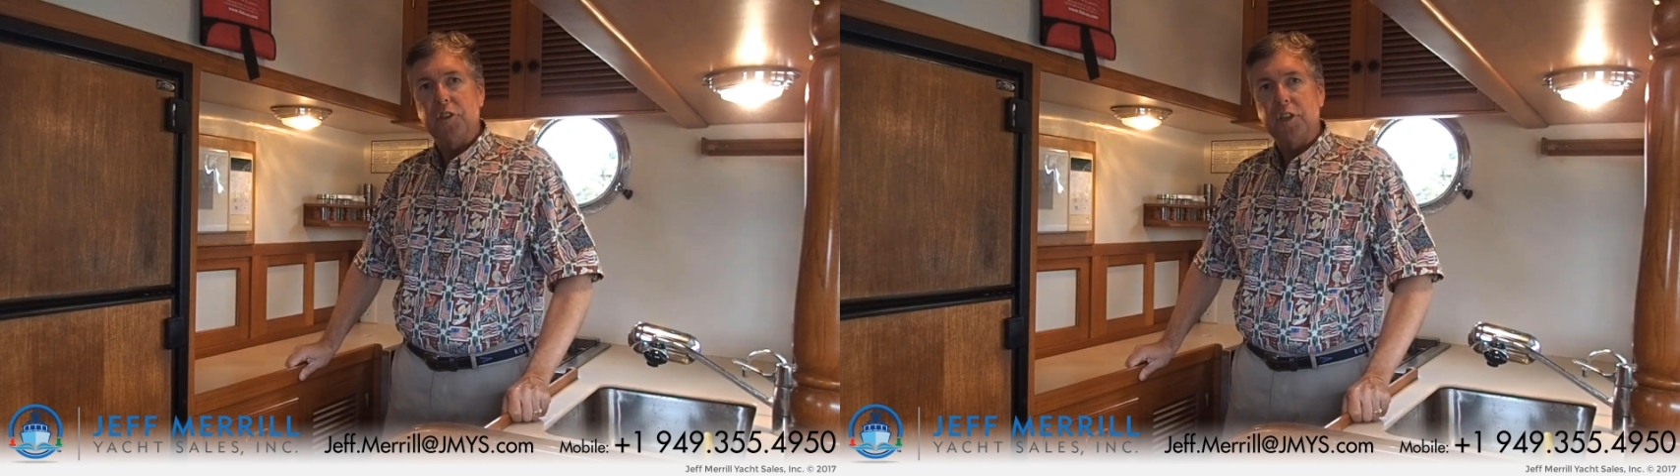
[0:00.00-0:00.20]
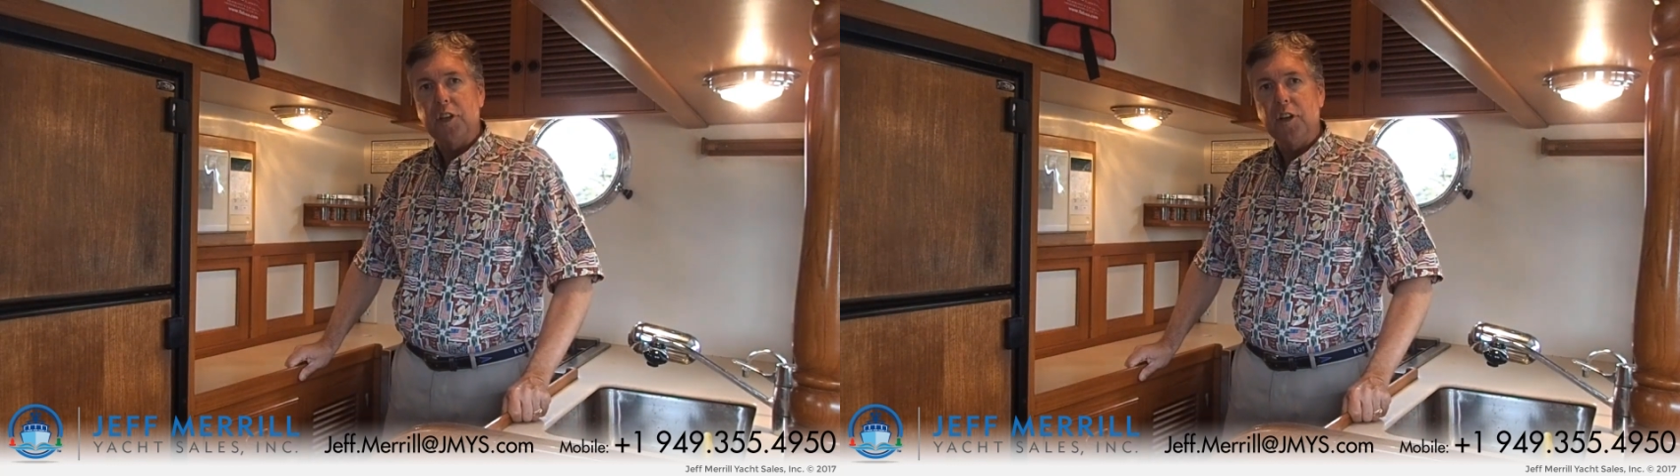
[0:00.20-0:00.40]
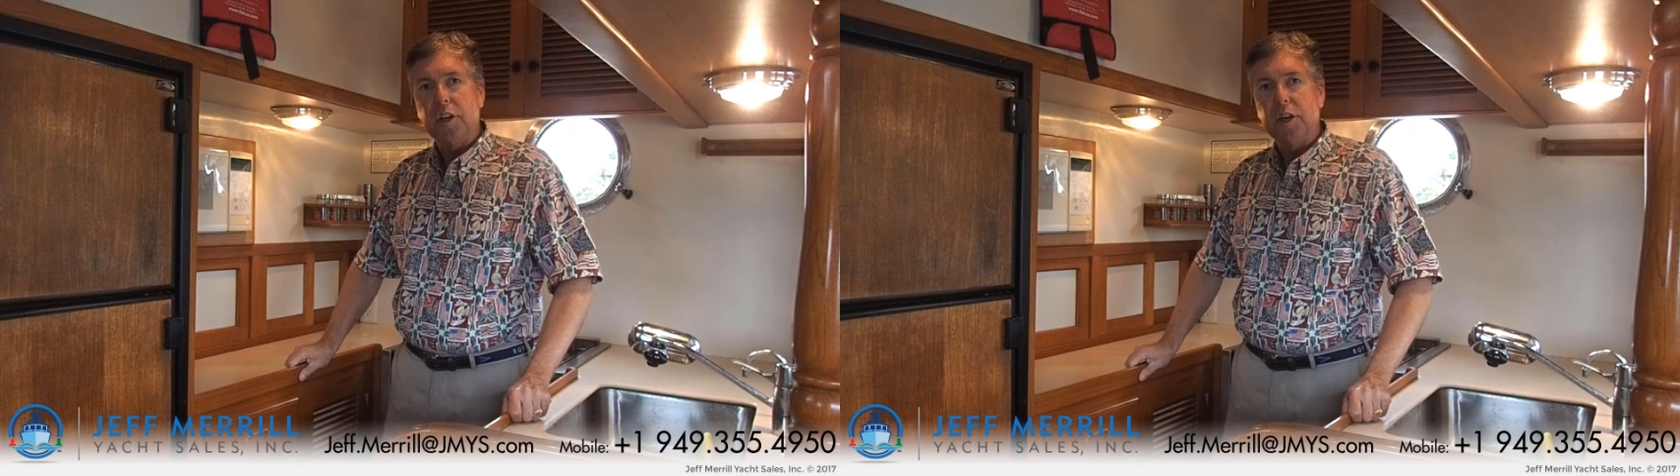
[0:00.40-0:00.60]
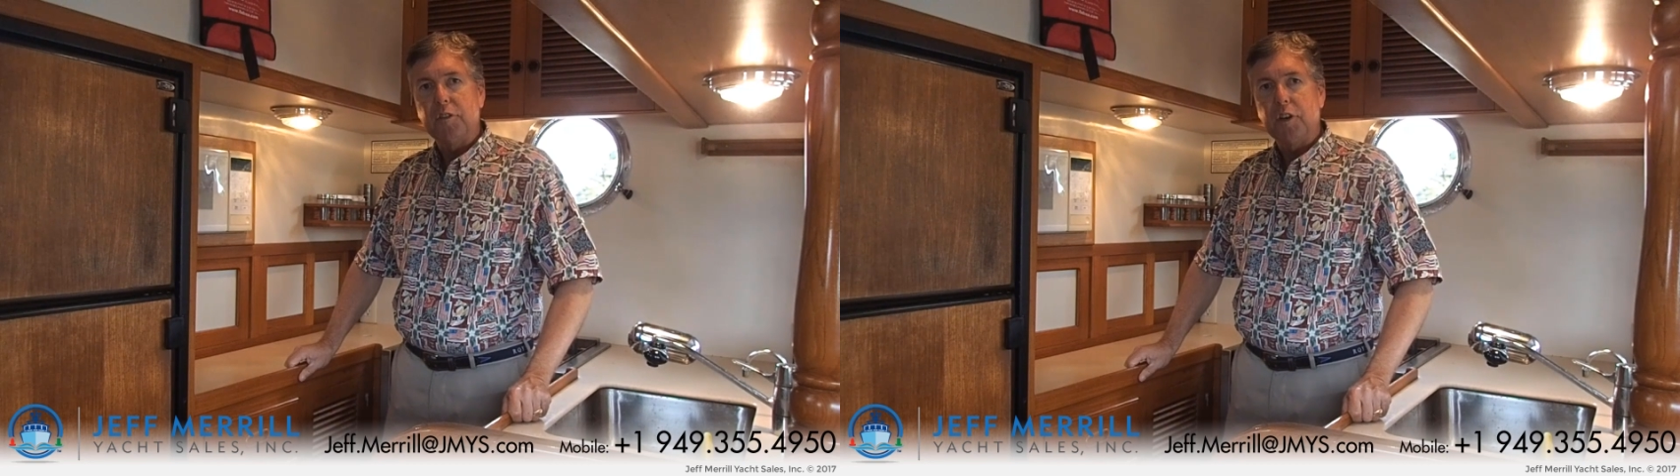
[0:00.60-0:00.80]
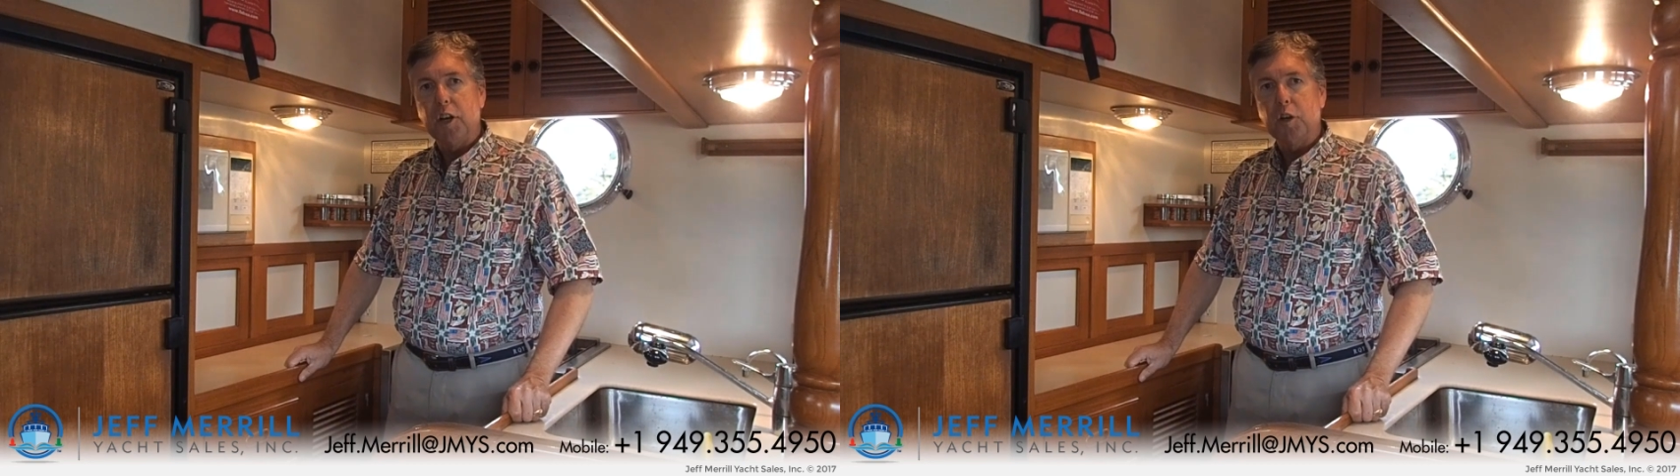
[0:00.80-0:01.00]
secure here
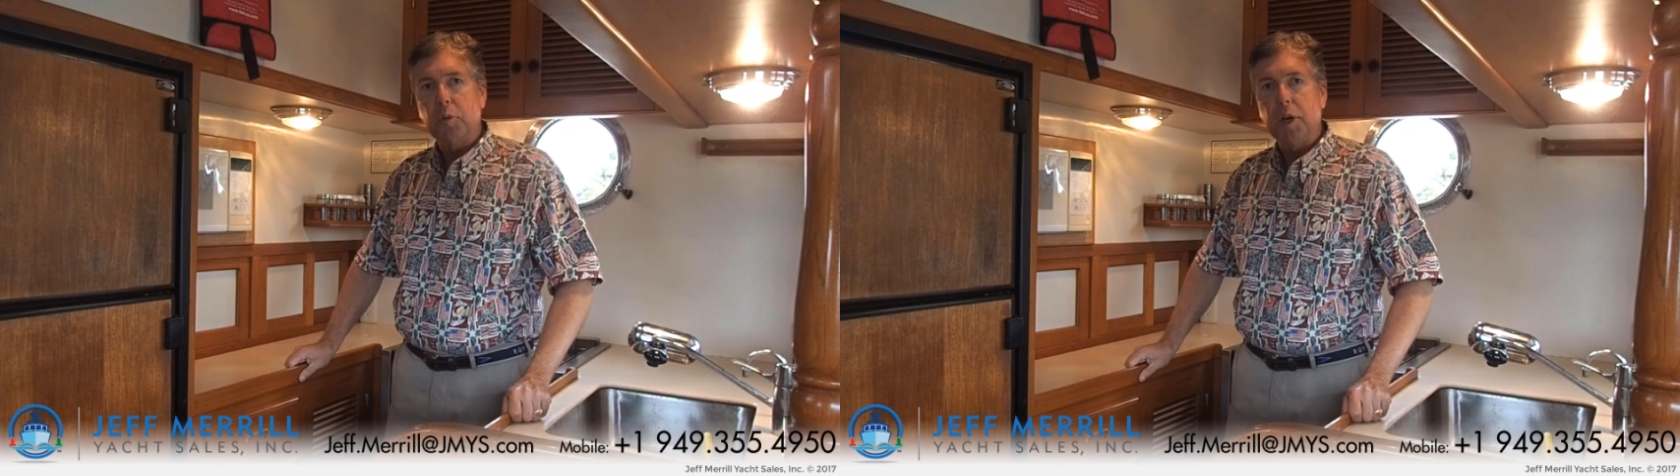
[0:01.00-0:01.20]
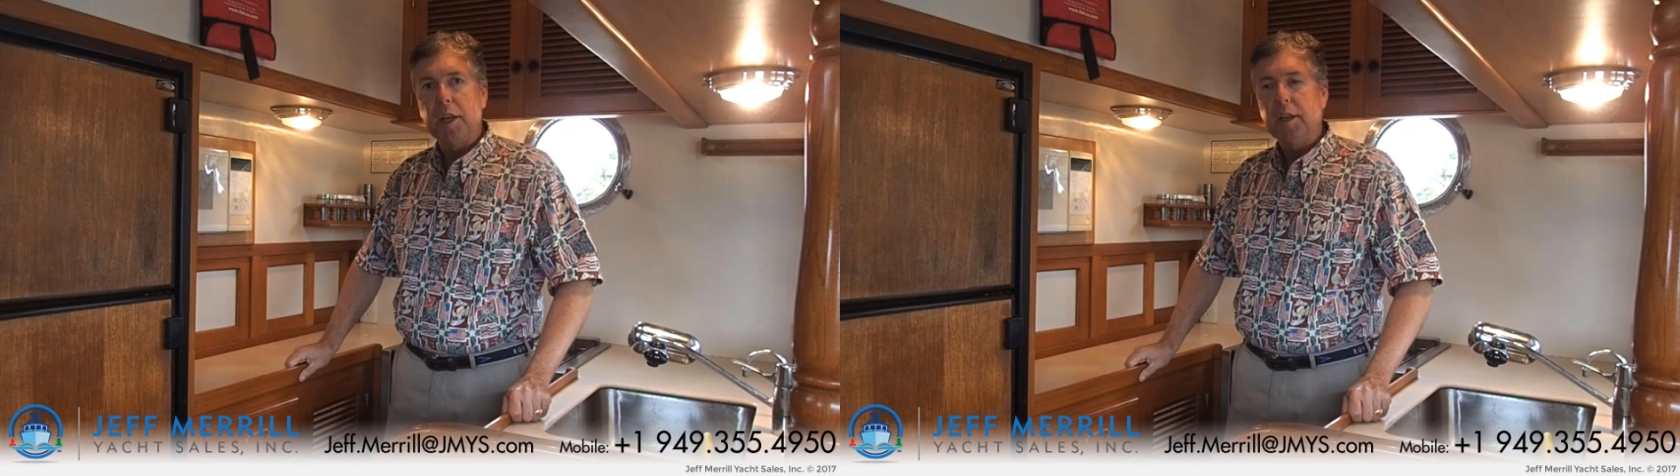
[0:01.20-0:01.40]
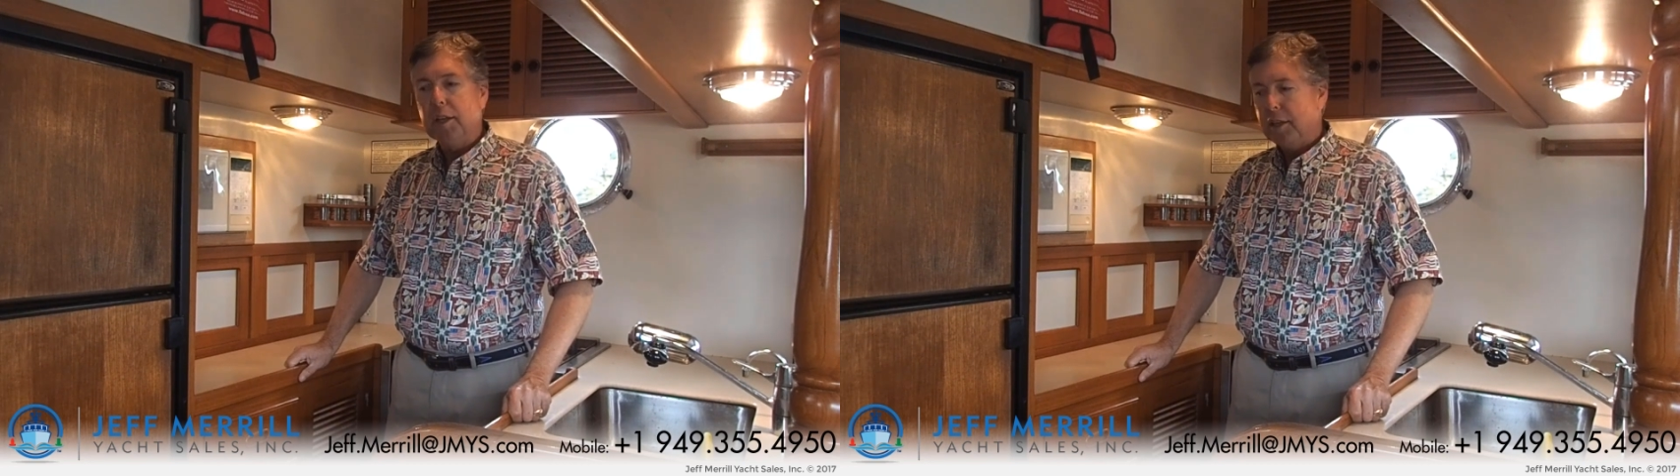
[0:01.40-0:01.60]
for underway.